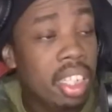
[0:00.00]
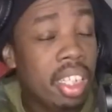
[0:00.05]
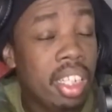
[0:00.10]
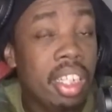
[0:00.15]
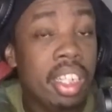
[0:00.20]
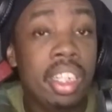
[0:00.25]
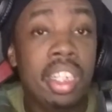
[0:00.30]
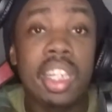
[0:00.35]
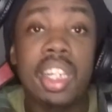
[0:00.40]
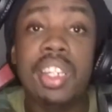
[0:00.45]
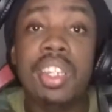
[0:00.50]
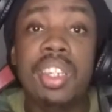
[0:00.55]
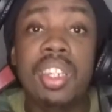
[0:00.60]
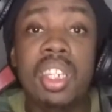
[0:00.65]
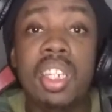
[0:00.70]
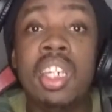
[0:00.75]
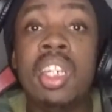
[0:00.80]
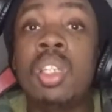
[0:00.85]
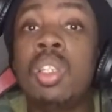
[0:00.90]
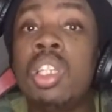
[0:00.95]
death,
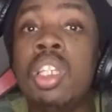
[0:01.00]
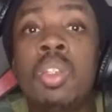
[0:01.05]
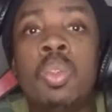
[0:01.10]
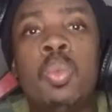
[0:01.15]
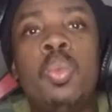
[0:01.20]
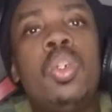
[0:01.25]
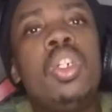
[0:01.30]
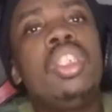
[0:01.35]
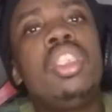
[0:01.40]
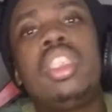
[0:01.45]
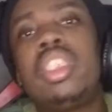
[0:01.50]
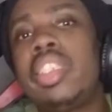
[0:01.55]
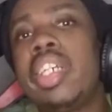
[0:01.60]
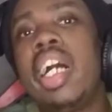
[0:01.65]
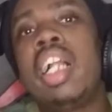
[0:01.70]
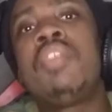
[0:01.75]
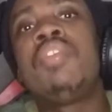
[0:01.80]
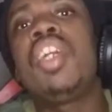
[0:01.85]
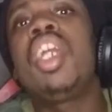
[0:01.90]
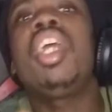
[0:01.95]
it won't
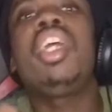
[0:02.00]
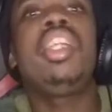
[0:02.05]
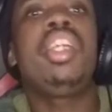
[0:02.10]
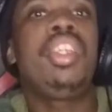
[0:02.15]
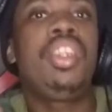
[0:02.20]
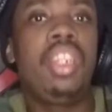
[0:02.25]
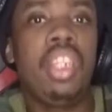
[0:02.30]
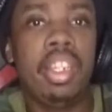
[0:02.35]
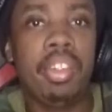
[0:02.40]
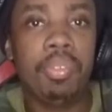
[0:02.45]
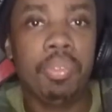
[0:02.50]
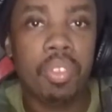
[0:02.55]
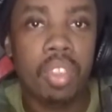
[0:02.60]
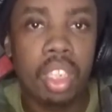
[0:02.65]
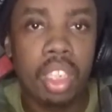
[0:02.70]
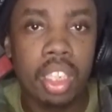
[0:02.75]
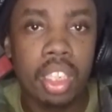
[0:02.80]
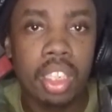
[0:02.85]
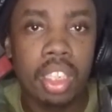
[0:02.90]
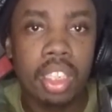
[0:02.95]
solve anything.
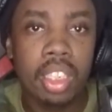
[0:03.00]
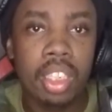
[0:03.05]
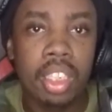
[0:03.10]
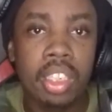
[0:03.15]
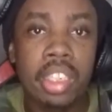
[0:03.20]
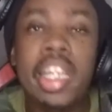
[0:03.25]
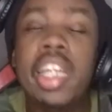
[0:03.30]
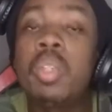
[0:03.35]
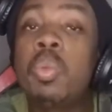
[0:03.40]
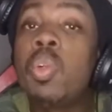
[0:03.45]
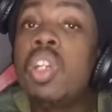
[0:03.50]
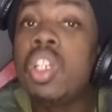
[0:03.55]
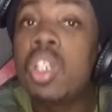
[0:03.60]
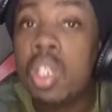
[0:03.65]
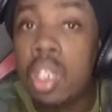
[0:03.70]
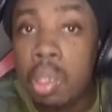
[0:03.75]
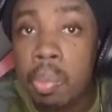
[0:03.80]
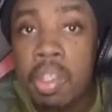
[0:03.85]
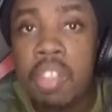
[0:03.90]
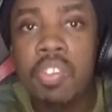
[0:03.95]
Death will
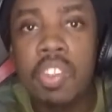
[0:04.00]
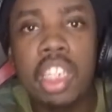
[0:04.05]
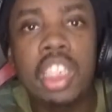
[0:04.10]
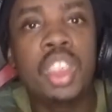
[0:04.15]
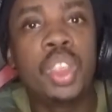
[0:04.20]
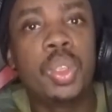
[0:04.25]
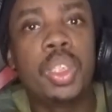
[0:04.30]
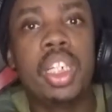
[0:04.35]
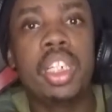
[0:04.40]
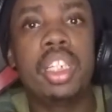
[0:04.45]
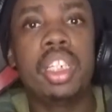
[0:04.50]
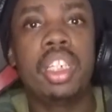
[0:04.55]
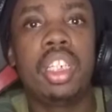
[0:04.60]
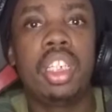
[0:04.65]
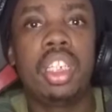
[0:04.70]
come eventually.